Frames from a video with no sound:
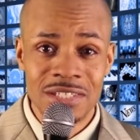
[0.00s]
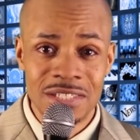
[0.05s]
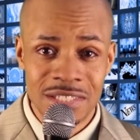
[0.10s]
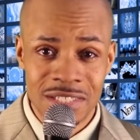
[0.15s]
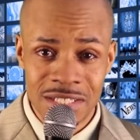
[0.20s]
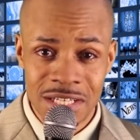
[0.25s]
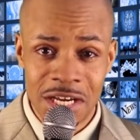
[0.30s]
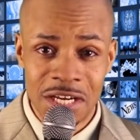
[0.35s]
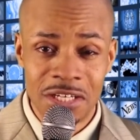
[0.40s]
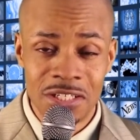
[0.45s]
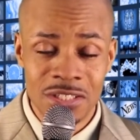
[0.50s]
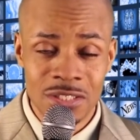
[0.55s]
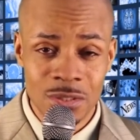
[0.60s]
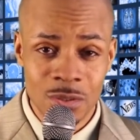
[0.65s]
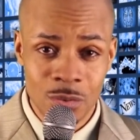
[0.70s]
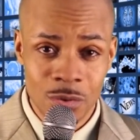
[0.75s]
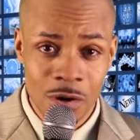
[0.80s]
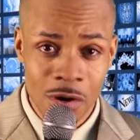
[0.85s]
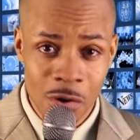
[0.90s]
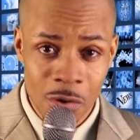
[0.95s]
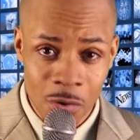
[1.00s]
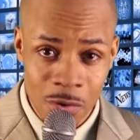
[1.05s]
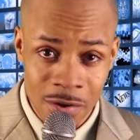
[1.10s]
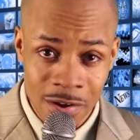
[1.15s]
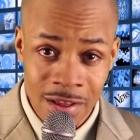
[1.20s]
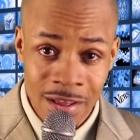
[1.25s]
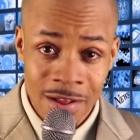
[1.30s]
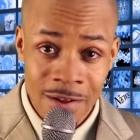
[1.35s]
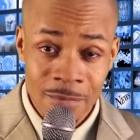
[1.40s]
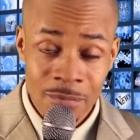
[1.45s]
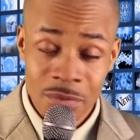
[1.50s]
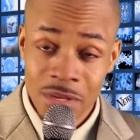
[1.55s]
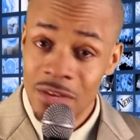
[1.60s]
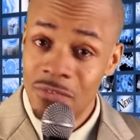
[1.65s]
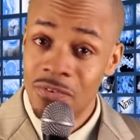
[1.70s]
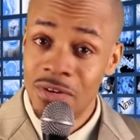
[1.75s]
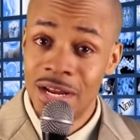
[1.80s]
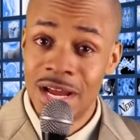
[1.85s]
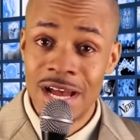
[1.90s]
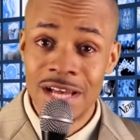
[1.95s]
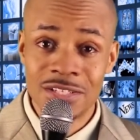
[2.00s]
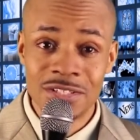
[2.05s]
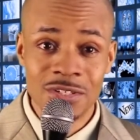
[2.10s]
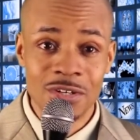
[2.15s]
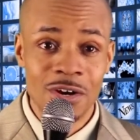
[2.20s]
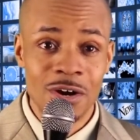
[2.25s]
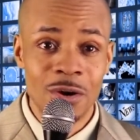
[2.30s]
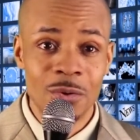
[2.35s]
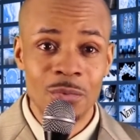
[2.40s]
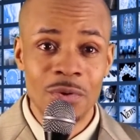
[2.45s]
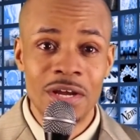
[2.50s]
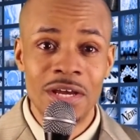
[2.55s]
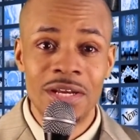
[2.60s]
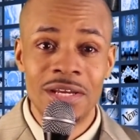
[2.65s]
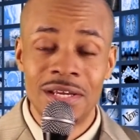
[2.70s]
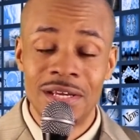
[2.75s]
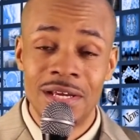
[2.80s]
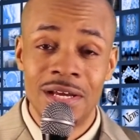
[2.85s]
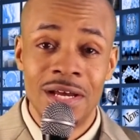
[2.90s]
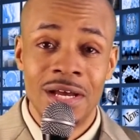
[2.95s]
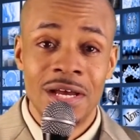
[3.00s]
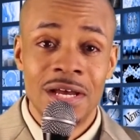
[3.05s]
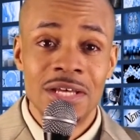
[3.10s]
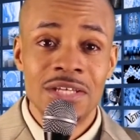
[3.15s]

the status quo if it hasn't already.